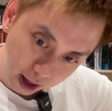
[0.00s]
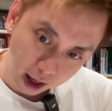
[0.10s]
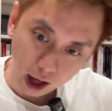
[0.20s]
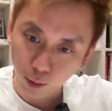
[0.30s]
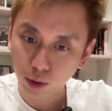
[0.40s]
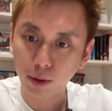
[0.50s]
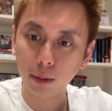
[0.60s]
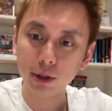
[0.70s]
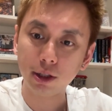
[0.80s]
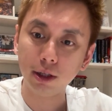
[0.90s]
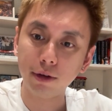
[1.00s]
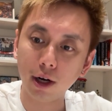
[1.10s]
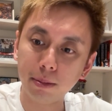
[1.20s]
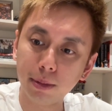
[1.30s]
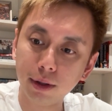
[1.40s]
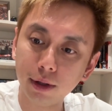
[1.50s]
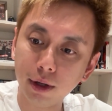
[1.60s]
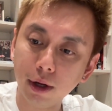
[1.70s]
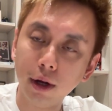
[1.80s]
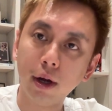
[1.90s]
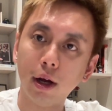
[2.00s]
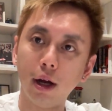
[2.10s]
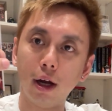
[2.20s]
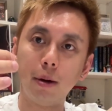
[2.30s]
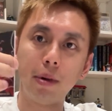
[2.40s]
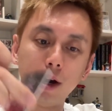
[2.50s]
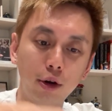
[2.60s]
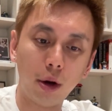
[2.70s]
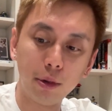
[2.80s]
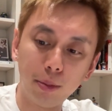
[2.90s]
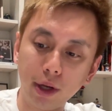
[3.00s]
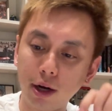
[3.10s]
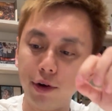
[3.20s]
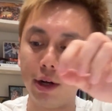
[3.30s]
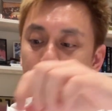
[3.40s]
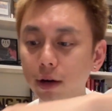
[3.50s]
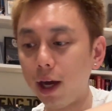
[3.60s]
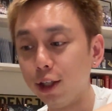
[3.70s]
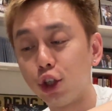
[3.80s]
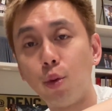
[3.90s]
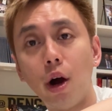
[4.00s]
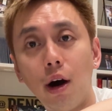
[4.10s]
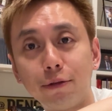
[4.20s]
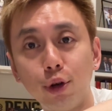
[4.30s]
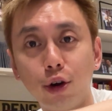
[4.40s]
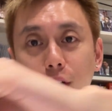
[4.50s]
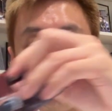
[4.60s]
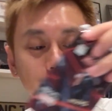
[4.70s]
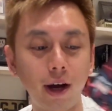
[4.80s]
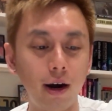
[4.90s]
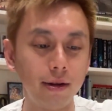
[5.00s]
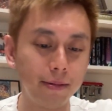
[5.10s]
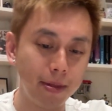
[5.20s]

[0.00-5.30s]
We'll probably sleeve it up at a normal Omega rate. Okay, so we're off to a great start.